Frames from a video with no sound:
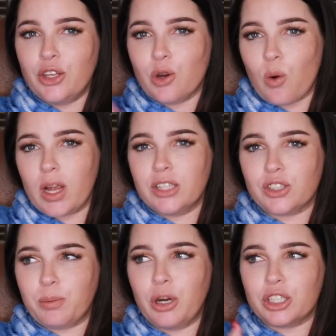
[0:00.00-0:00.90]
Your
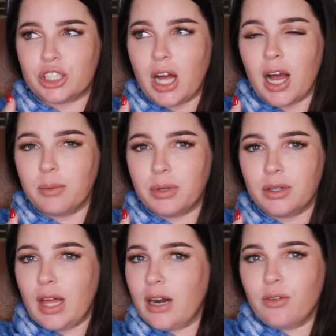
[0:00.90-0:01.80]
organs are pushed up.
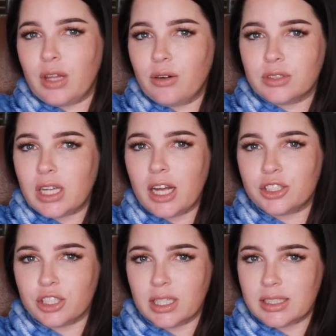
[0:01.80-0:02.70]
They don't
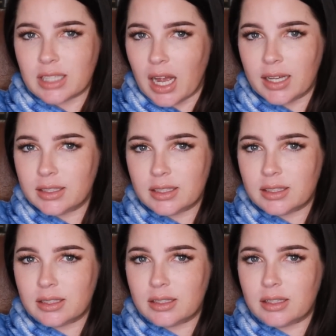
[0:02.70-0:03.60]
touch your
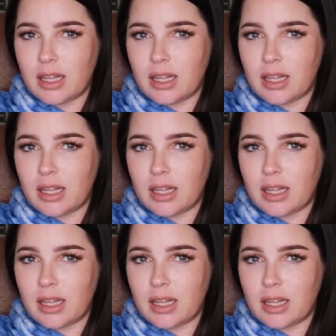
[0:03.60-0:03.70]
insides.